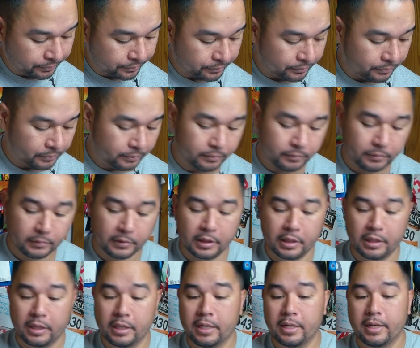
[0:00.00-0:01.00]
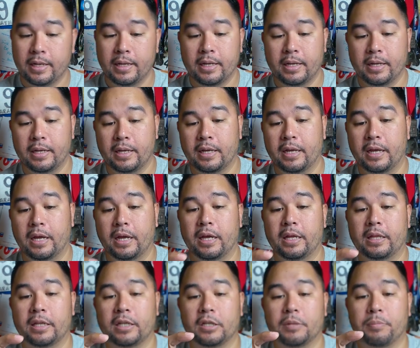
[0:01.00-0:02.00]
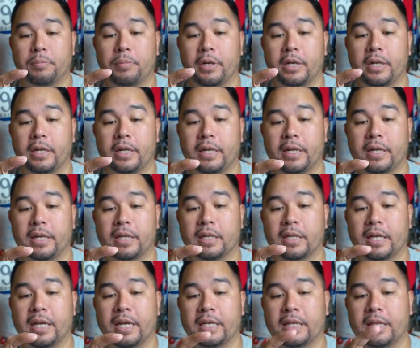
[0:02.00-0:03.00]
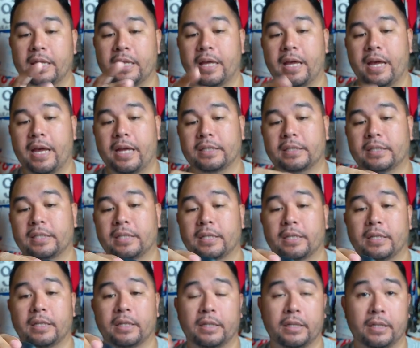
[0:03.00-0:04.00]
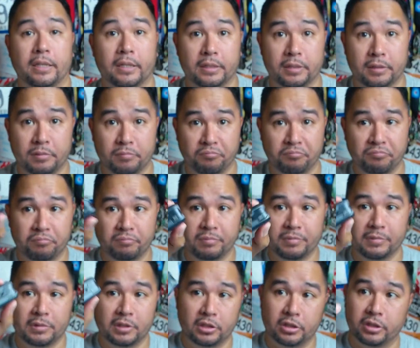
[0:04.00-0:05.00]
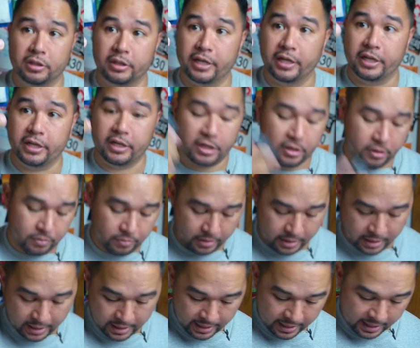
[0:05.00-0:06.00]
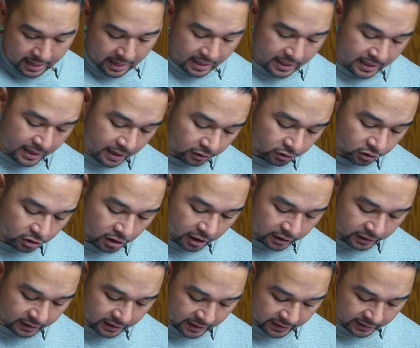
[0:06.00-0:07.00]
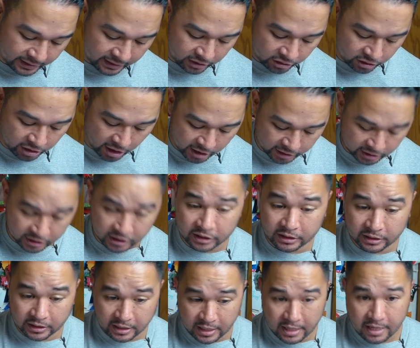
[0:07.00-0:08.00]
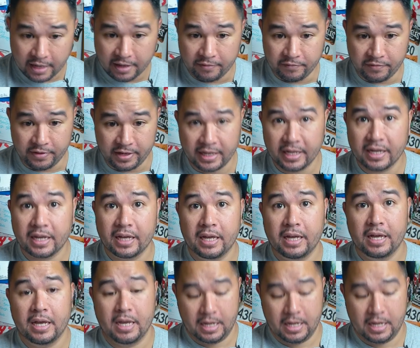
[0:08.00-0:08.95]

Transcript: And then you'll put it in like that. So there you go. And then I'll charge it. And this charges via,